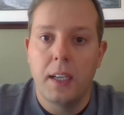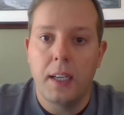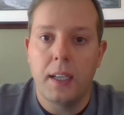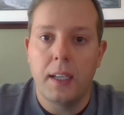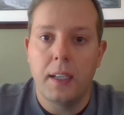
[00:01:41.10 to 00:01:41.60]

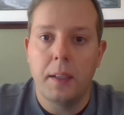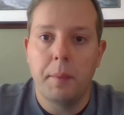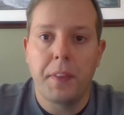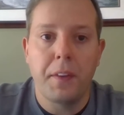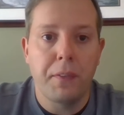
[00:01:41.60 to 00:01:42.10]

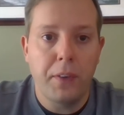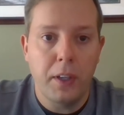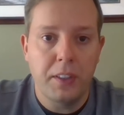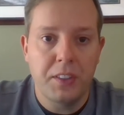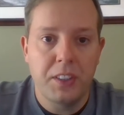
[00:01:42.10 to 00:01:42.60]
The
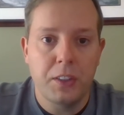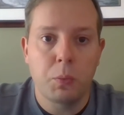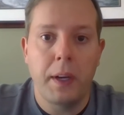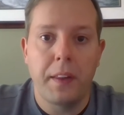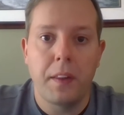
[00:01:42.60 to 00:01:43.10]
first
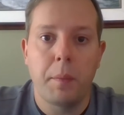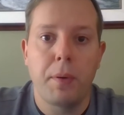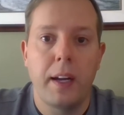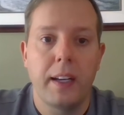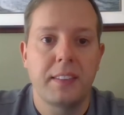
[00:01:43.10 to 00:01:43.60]
is whether the
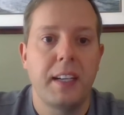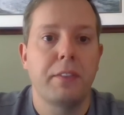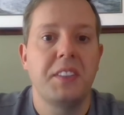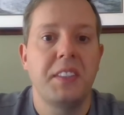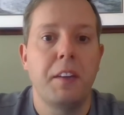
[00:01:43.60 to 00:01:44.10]
products
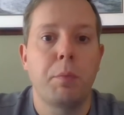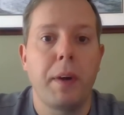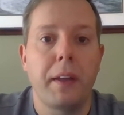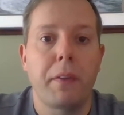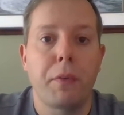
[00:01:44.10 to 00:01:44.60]
have received
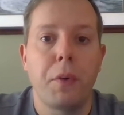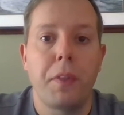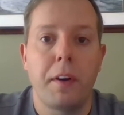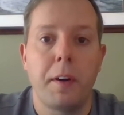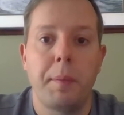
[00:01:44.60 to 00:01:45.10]
breakthrough
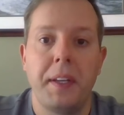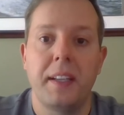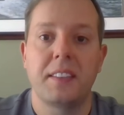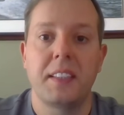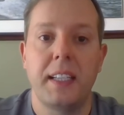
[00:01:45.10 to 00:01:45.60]
therapy
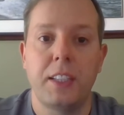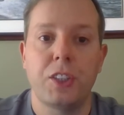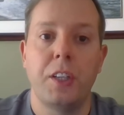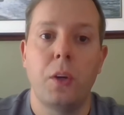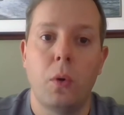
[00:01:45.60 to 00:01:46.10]

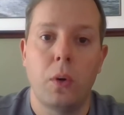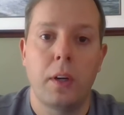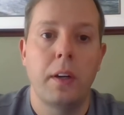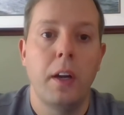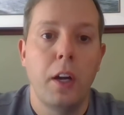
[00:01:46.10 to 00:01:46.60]
designation
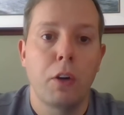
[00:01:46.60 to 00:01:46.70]
or